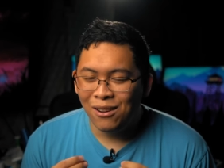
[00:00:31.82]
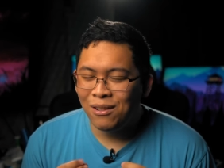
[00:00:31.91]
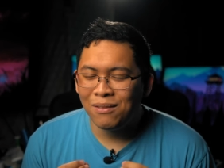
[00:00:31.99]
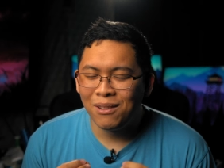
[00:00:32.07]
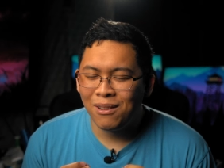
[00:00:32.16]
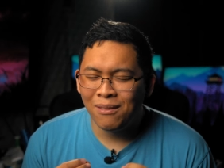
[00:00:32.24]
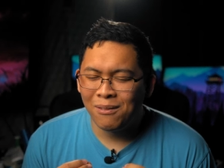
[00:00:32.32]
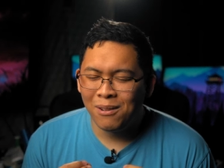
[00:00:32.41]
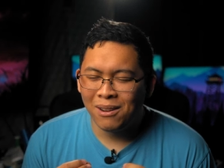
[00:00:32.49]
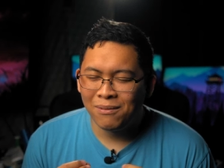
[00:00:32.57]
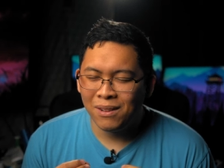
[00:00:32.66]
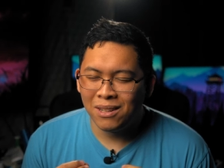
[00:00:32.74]
I don't even know if I
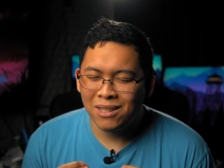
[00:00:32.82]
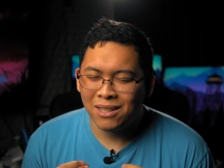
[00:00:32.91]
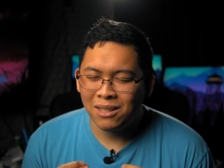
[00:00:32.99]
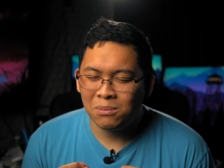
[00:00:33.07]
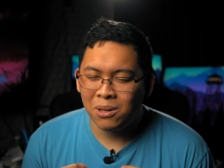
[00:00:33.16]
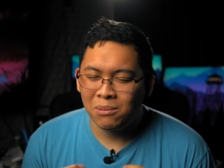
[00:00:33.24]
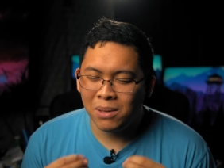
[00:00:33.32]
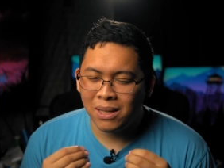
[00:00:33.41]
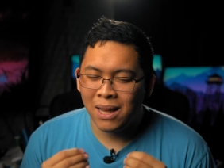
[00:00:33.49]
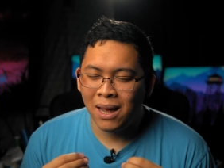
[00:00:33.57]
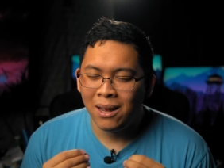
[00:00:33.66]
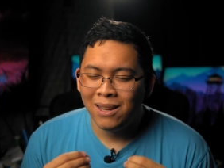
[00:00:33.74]
want to finish at this point, but
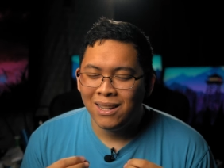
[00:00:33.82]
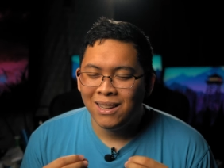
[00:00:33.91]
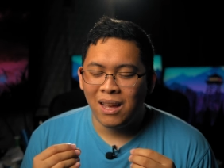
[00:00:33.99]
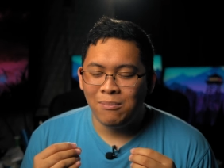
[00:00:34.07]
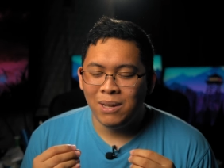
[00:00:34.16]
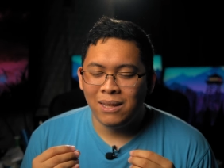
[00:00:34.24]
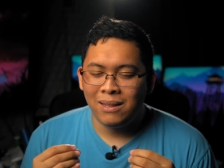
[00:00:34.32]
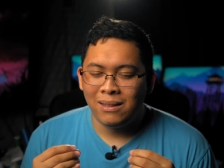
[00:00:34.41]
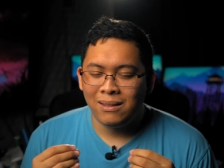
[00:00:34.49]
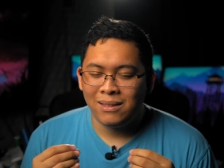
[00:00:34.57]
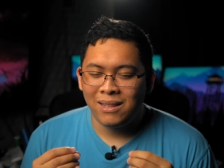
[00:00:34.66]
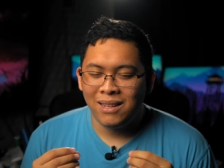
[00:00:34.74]
yeah, I've
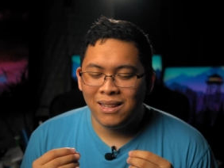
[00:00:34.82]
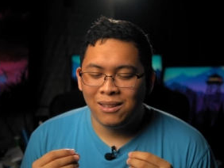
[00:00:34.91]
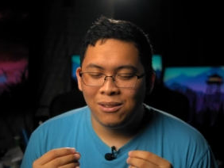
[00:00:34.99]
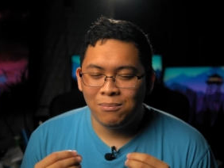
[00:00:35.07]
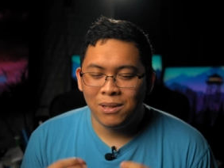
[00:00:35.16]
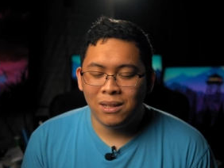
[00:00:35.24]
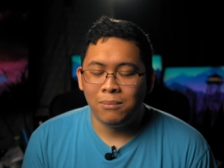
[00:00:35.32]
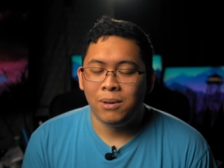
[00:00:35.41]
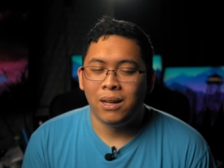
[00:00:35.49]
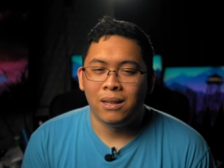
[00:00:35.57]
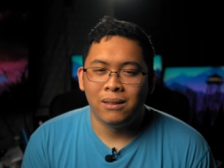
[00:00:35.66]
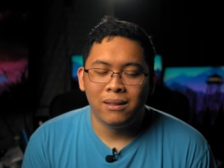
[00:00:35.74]
been studying in UP
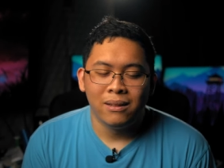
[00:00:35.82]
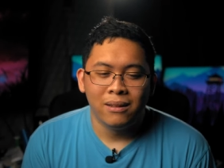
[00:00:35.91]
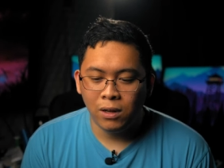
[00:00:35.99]
Diliman.